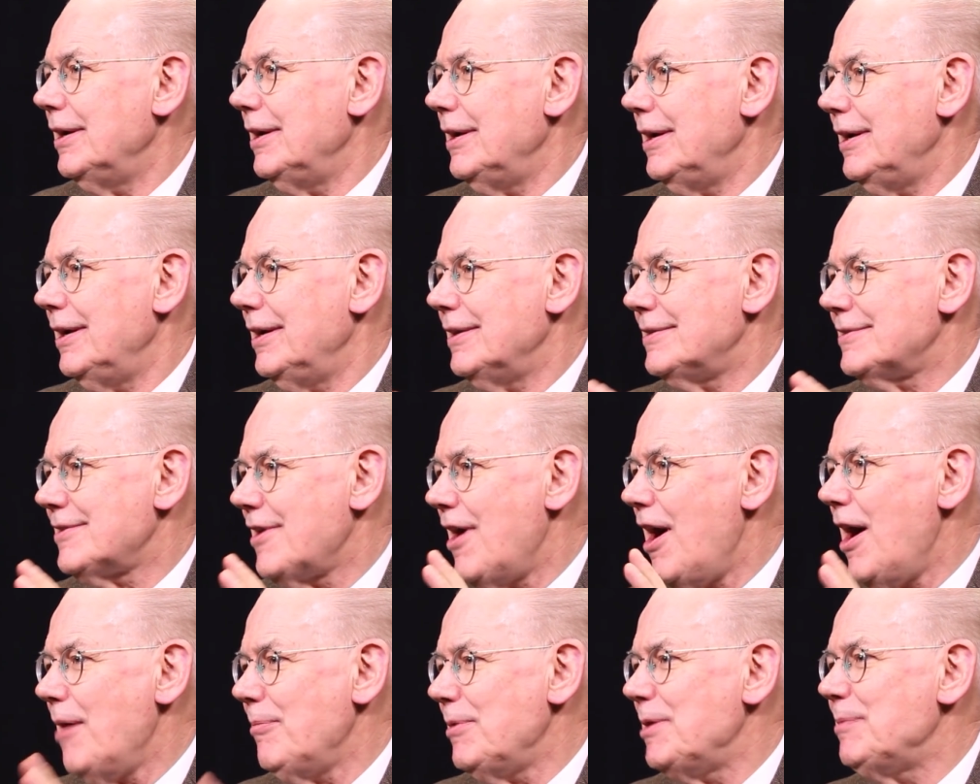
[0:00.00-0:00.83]
It's
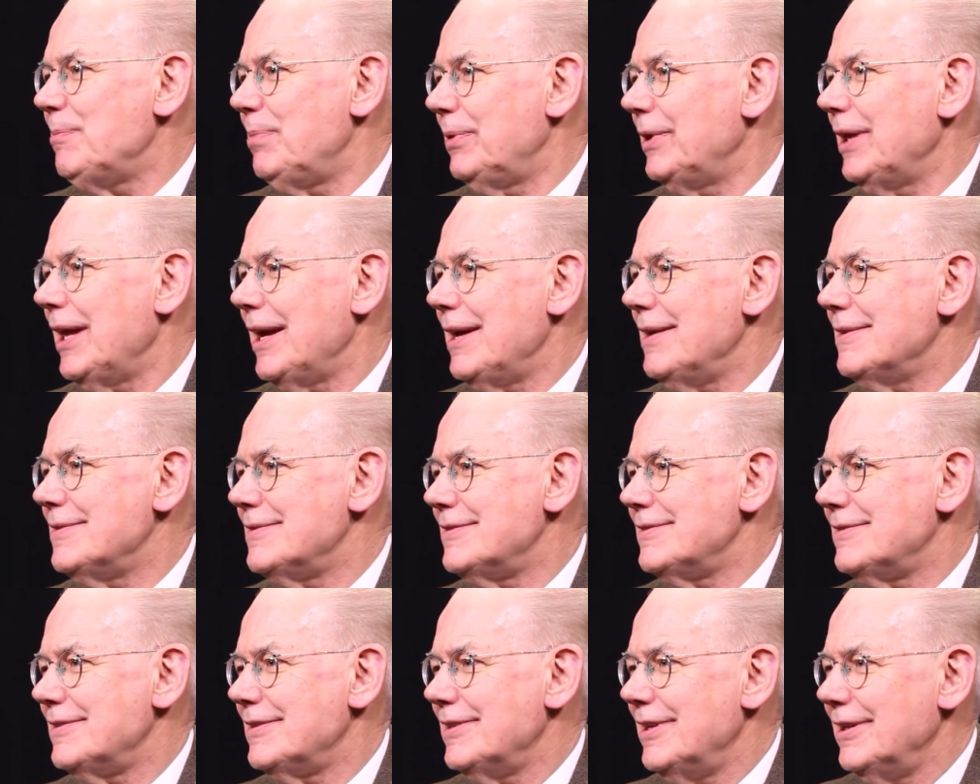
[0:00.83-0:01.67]

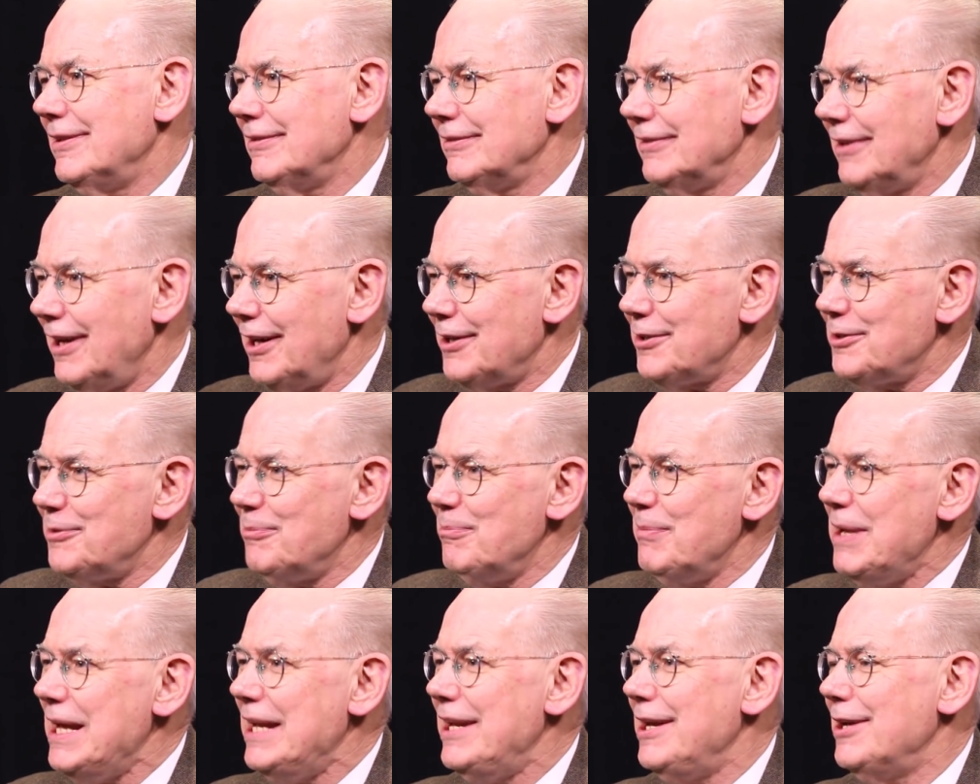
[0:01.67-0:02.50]
commonplace in a lot of the
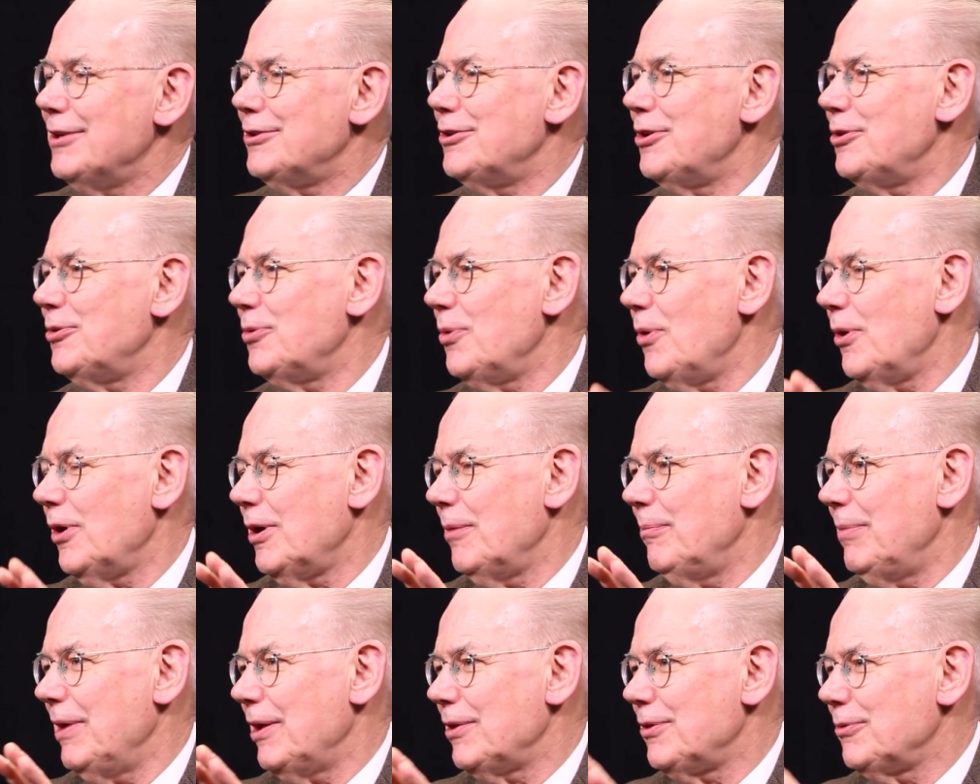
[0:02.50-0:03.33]
media to
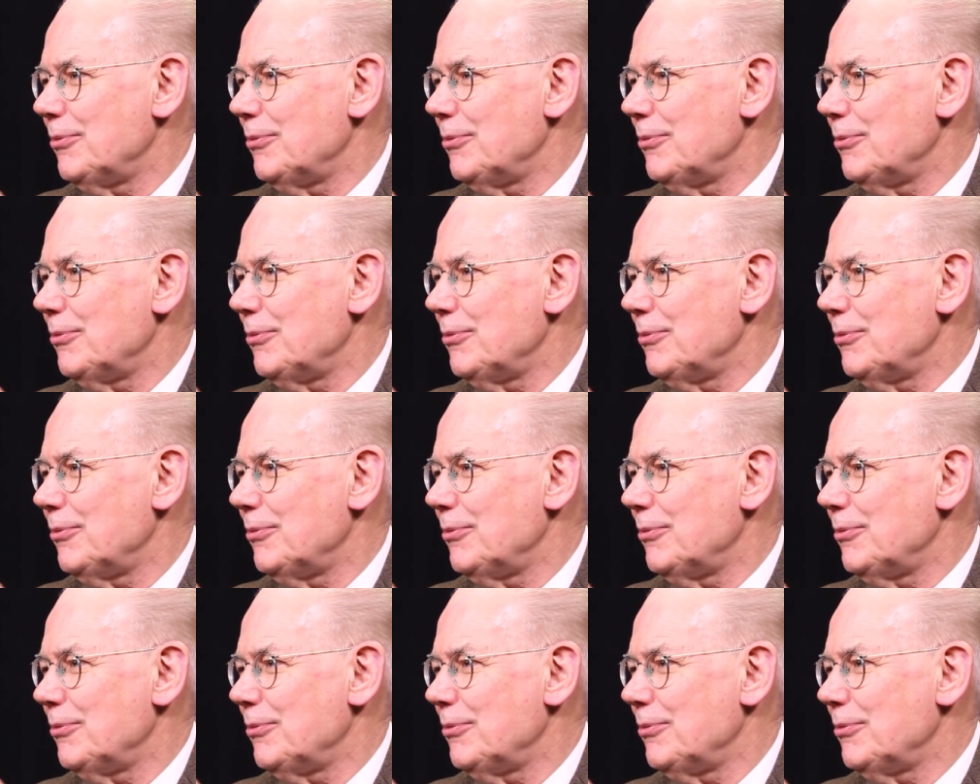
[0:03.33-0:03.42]
talk about the